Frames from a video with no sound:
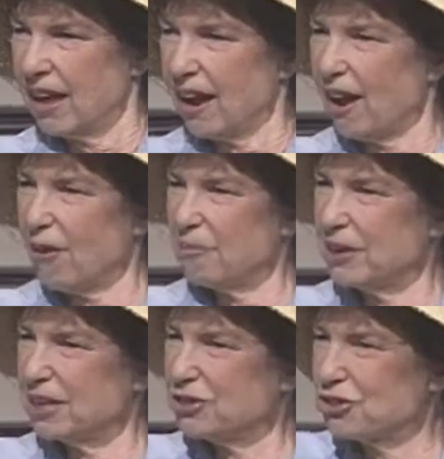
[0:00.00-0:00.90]
How
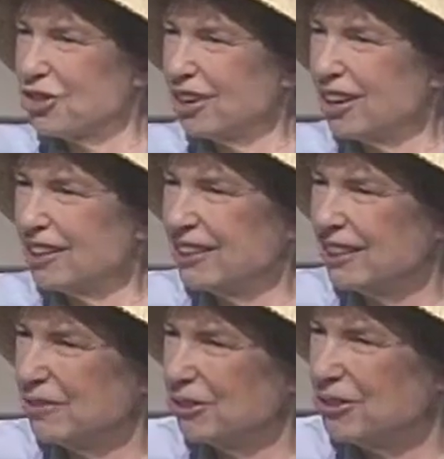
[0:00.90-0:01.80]
much garden
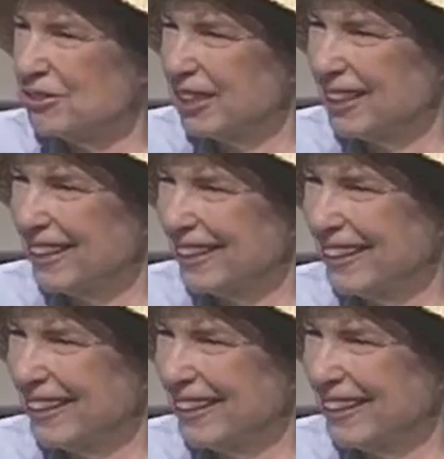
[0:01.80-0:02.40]
have you done?